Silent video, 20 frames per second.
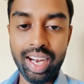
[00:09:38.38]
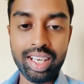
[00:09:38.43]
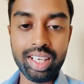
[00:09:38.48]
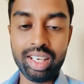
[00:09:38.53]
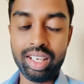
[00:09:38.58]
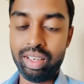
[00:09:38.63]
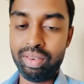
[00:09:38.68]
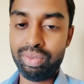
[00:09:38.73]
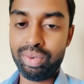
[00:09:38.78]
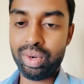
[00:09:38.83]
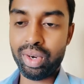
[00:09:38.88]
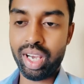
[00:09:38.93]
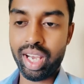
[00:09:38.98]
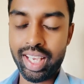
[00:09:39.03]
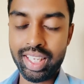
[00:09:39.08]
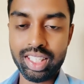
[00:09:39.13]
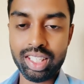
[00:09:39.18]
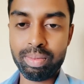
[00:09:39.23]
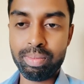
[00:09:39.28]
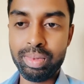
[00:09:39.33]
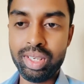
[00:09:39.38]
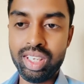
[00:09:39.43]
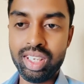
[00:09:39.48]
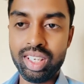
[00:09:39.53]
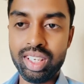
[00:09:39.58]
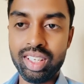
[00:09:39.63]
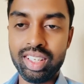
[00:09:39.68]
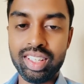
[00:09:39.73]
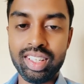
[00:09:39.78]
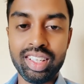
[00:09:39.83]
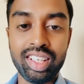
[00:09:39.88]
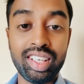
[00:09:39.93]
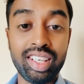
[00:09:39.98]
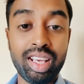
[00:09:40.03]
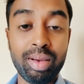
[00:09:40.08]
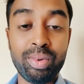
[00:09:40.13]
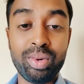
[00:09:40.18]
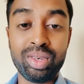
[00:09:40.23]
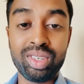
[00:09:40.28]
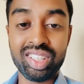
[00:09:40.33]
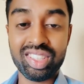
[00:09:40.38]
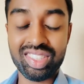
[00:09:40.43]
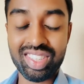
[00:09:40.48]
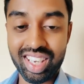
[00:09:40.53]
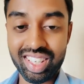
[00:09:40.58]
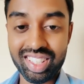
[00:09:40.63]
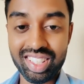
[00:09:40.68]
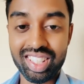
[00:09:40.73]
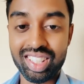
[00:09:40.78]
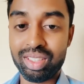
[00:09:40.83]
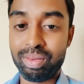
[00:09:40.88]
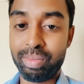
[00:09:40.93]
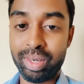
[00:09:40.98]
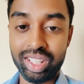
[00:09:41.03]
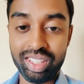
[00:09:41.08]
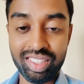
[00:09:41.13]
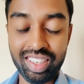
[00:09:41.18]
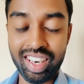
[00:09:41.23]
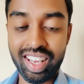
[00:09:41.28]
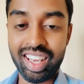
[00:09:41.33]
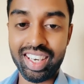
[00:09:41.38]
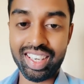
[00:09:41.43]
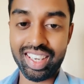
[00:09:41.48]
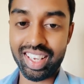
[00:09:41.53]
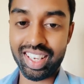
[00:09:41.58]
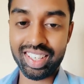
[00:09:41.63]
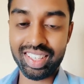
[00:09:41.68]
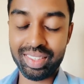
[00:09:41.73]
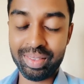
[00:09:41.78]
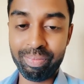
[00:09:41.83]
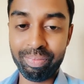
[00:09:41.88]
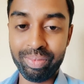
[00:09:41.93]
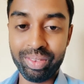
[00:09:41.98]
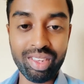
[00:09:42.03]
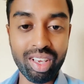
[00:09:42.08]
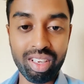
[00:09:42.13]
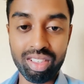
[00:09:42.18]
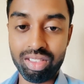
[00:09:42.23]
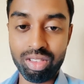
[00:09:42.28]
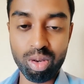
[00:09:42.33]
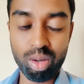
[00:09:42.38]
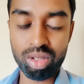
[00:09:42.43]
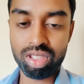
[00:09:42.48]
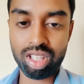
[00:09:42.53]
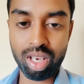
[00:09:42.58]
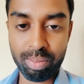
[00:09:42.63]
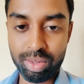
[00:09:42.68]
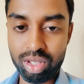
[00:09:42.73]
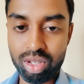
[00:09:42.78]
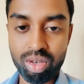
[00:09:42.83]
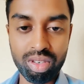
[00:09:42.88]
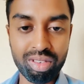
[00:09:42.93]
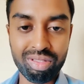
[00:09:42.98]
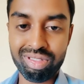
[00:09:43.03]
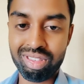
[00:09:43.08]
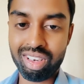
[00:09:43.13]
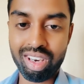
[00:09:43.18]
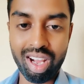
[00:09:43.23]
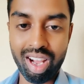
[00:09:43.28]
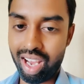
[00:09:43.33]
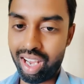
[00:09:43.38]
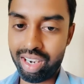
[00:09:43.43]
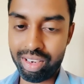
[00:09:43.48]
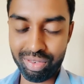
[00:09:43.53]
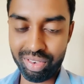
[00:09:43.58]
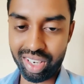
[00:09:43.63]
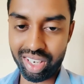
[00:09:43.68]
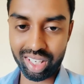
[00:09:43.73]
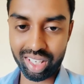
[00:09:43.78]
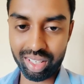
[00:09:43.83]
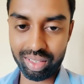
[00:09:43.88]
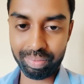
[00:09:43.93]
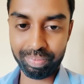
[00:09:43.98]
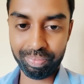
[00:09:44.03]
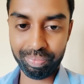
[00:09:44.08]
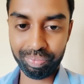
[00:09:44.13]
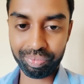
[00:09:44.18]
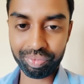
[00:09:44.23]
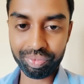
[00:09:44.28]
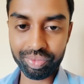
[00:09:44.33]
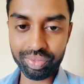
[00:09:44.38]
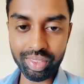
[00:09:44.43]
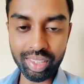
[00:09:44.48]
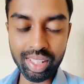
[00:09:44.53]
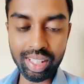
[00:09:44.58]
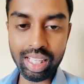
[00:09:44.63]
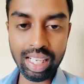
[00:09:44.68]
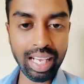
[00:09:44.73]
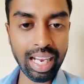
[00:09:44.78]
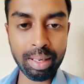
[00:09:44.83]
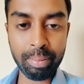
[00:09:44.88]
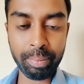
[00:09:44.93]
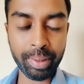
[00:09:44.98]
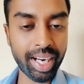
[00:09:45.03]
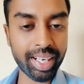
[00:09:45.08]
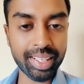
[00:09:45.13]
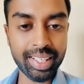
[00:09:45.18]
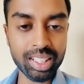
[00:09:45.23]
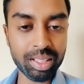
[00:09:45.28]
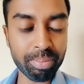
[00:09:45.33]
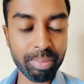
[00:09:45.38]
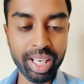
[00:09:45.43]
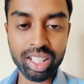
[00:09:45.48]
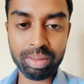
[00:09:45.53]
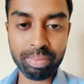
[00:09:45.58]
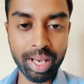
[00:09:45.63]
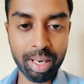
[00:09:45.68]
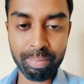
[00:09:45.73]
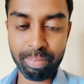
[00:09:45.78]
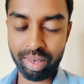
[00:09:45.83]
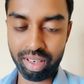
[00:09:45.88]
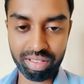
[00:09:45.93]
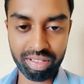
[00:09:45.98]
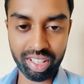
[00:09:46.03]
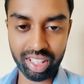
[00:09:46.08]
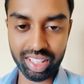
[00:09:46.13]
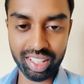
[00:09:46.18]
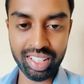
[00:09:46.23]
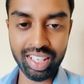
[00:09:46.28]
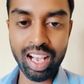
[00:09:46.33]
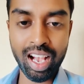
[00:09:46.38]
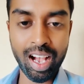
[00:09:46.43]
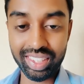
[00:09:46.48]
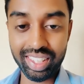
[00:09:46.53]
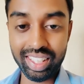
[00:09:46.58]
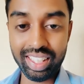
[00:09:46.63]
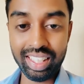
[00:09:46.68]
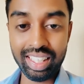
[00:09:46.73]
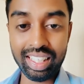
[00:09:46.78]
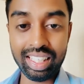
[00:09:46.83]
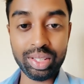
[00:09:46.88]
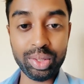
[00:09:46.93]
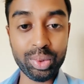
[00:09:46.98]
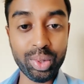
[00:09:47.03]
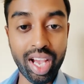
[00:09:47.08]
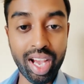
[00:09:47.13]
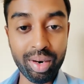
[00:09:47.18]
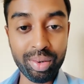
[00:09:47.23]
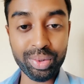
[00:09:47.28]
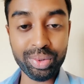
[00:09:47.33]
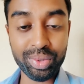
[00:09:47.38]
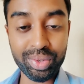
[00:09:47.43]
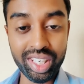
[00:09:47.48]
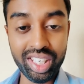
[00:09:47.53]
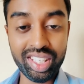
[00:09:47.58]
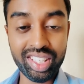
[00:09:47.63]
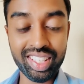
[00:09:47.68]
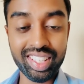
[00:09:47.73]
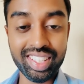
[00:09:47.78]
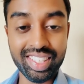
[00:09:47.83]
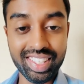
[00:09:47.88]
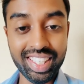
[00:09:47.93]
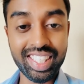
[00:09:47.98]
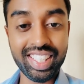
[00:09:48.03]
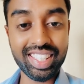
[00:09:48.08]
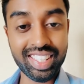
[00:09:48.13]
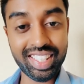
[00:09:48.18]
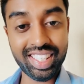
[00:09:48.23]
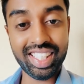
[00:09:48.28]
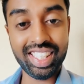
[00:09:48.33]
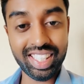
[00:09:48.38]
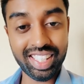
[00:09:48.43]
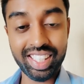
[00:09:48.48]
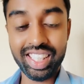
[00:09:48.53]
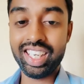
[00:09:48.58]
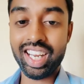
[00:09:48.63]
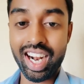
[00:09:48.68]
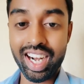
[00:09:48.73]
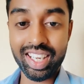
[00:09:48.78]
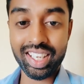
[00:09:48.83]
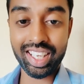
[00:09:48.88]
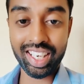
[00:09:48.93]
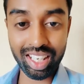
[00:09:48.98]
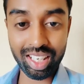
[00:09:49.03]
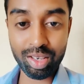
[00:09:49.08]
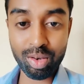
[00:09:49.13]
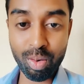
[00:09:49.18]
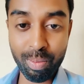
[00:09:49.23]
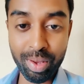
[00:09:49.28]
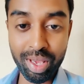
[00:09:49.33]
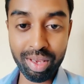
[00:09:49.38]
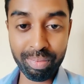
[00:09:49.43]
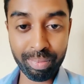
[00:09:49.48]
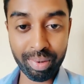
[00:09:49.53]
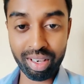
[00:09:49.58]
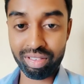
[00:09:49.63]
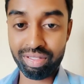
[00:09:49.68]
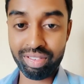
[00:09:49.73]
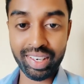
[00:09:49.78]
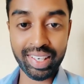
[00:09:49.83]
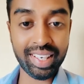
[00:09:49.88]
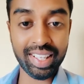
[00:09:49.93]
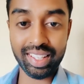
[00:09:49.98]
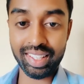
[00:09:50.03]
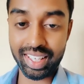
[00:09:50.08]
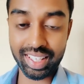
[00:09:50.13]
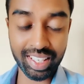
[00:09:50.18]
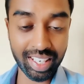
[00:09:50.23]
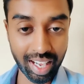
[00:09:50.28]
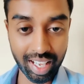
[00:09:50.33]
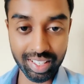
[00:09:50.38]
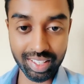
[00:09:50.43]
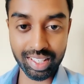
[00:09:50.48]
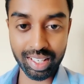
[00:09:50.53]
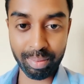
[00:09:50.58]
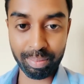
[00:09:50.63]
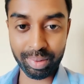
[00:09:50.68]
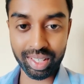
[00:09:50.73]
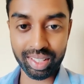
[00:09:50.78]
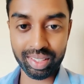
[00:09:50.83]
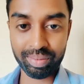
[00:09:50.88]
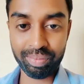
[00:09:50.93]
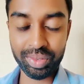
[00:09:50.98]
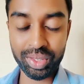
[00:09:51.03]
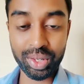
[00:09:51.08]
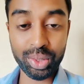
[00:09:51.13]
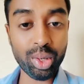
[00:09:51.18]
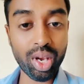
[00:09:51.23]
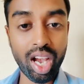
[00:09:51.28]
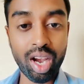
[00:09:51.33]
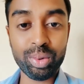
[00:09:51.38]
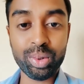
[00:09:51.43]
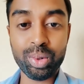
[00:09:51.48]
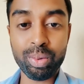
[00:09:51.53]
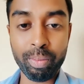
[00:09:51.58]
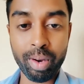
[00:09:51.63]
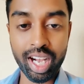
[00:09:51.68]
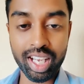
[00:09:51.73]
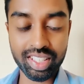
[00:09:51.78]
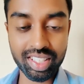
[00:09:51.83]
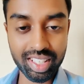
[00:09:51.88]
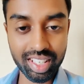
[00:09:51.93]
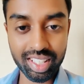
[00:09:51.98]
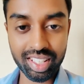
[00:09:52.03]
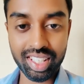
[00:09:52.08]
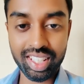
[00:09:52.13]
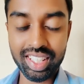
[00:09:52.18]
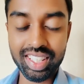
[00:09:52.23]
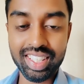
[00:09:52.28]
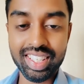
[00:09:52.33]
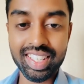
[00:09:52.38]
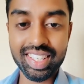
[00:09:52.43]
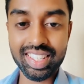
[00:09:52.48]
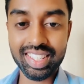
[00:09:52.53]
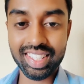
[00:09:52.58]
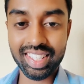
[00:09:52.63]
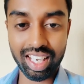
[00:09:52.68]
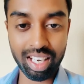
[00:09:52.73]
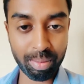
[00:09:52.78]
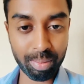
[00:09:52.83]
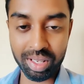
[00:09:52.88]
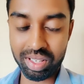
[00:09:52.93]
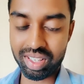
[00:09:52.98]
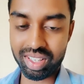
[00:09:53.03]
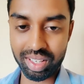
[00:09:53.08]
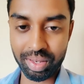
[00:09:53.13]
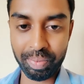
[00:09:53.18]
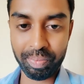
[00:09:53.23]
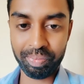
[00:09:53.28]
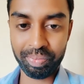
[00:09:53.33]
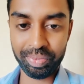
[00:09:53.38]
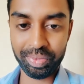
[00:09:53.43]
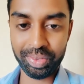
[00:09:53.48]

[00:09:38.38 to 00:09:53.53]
And if you ask me about the success mantra and all, there is no substitute for hard work, and practice makes man perfect. You have to read until you be perfect in that concept. You have to master the syllabus.